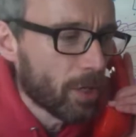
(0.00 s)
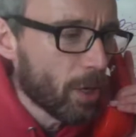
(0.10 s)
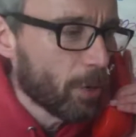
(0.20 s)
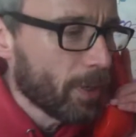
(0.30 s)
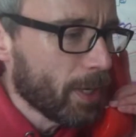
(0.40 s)
I know
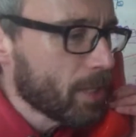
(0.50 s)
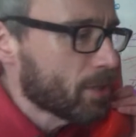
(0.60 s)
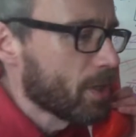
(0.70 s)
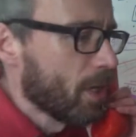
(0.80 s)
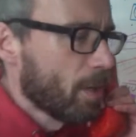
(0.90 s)
who he
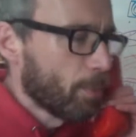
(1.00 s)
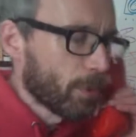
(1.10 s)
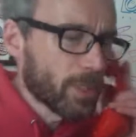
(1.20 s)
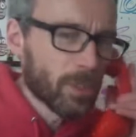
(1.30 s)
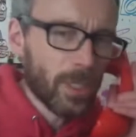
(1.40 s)
is, but
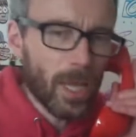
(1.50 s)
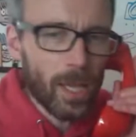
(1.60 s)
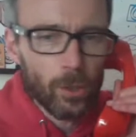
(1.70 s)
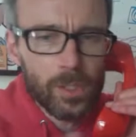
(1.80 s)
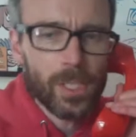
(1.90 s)
I
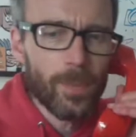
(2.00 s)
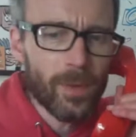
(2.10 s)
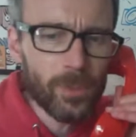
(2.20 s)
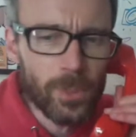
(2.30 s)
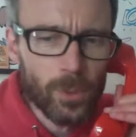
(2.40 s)
looked at him
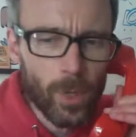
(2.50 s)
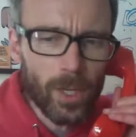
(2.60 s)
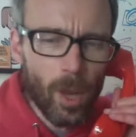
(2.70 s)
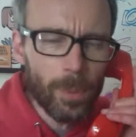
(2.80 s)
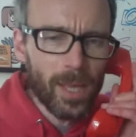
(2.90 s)
afterwards. It's quite a
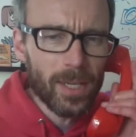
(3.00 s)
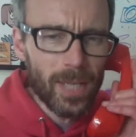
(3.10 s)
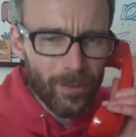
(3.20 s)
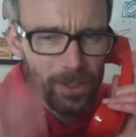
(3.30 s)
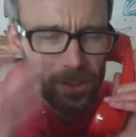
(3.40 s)
complicated
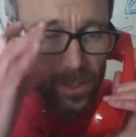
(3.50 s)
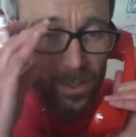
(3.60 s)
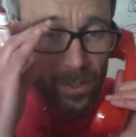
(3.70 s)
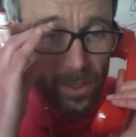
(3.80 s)
character.